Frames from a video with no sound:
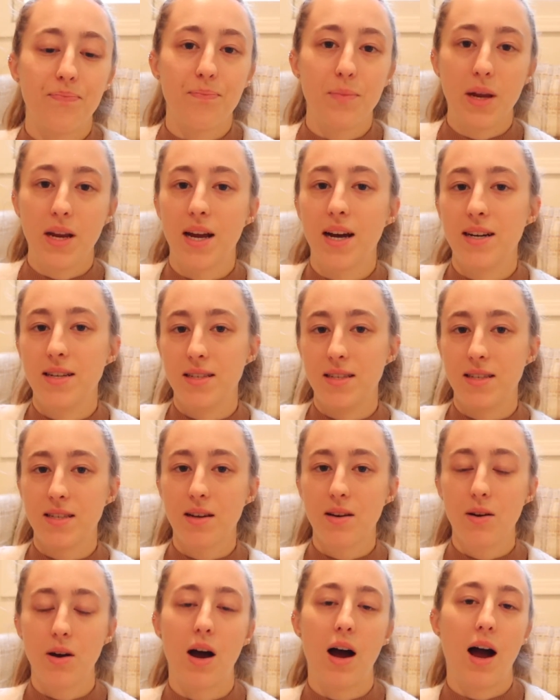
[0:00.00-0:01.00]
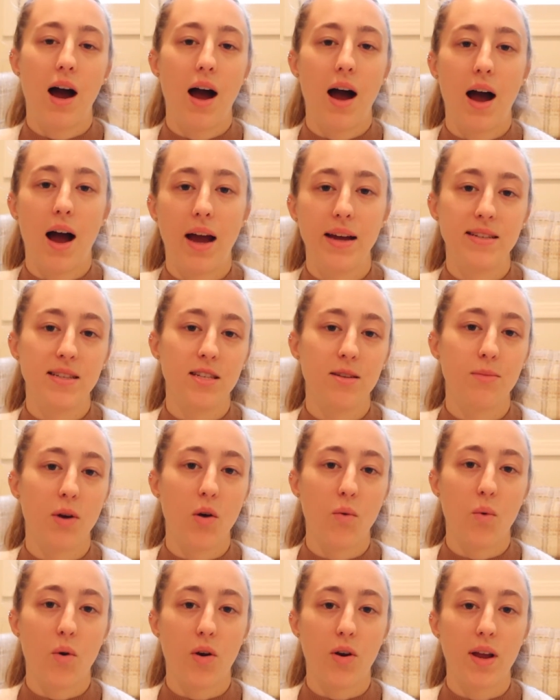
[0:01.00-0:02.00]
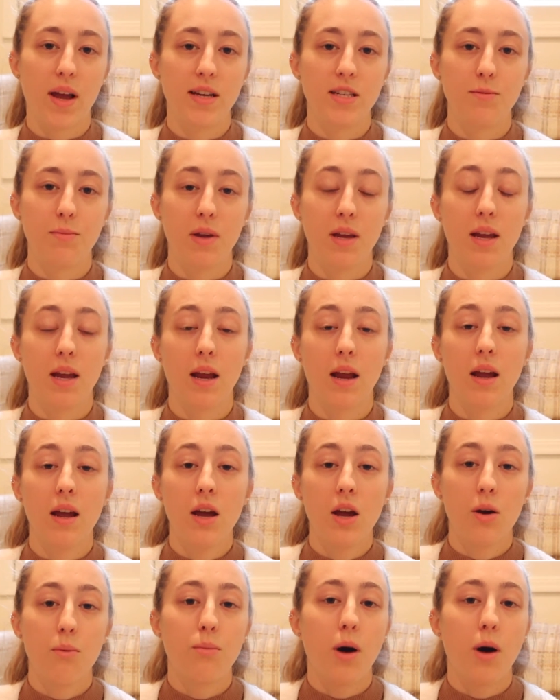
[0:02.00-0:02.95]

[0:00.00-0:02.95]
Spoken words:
because I see my work as being